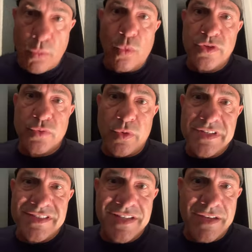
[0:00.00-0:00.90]

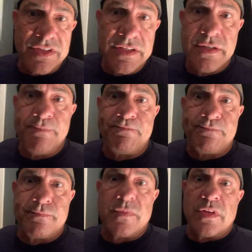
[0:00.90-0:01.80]
1:27,
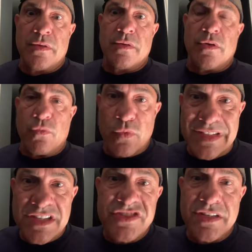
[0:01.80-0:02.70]

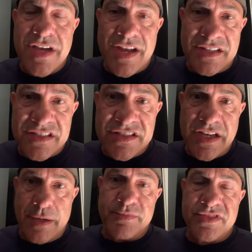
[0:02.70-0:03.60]
religion God
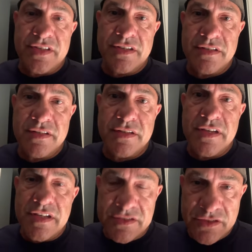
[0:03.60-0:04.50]
accepts
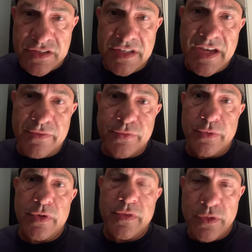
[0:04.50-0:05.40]
is looking
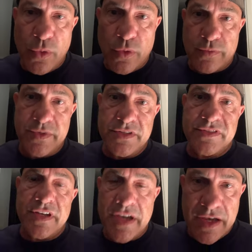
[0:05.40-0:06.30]
after the
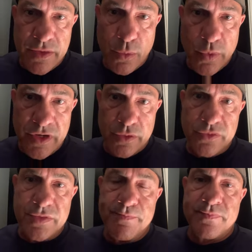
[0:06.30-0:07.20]
orphans and the
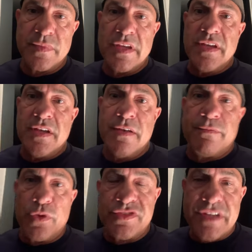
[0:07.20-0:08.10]
widows.
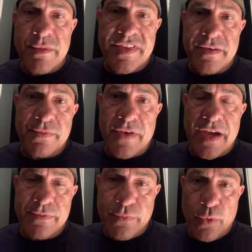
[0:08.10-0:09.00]
1 Timothy
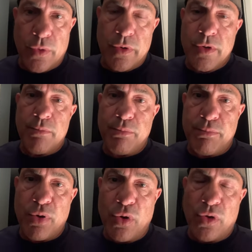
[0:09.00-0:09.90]
5:4,
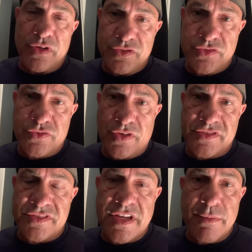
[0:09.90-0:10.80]
Paul
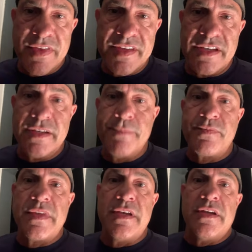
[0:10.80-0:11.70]
instructs Timothy,
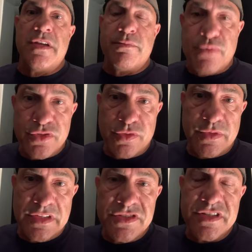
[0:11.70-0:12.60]
put your
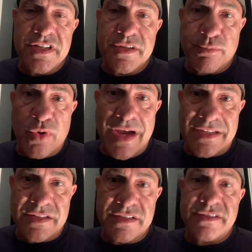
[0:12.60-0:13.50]
religion into
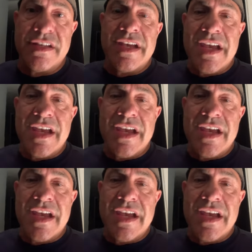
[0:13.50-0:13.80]
practice